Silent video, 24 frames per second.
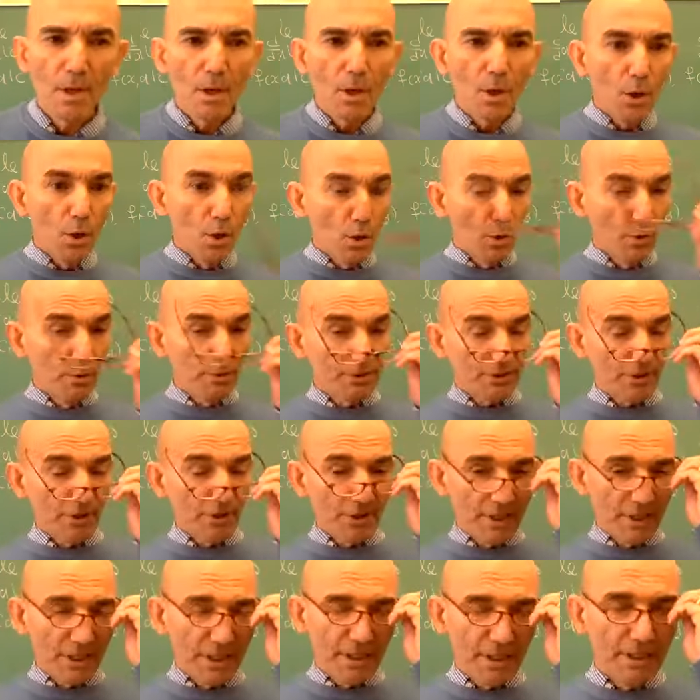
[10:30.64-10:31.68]
Oh,
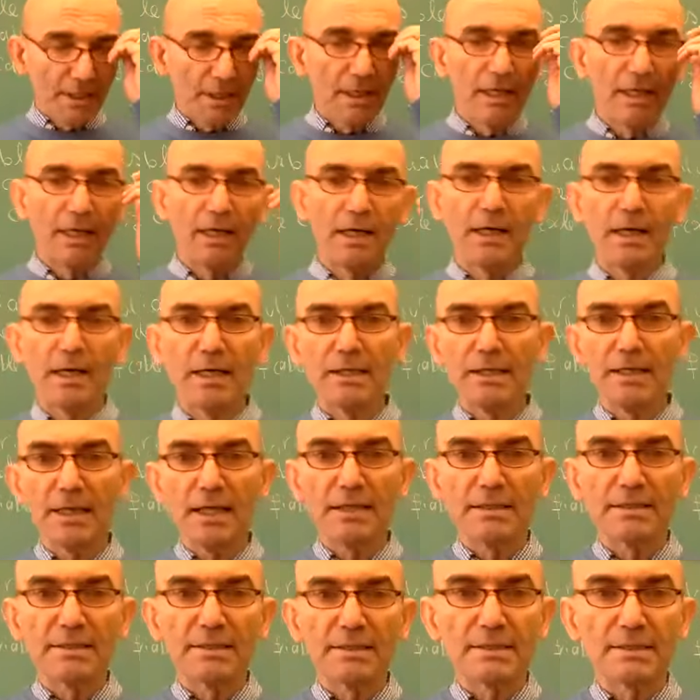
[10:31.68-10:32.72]
sorry.
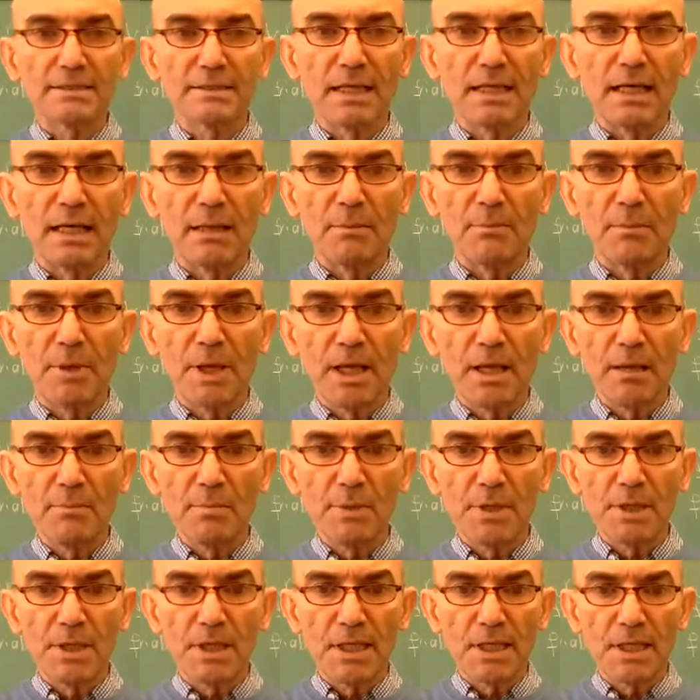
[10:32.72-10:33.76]
Yes,
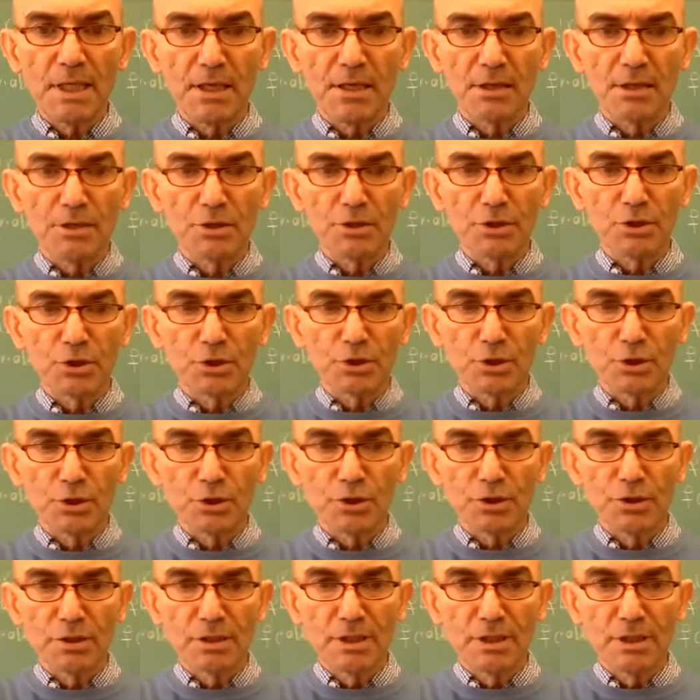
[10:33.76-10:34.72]
maybe I should.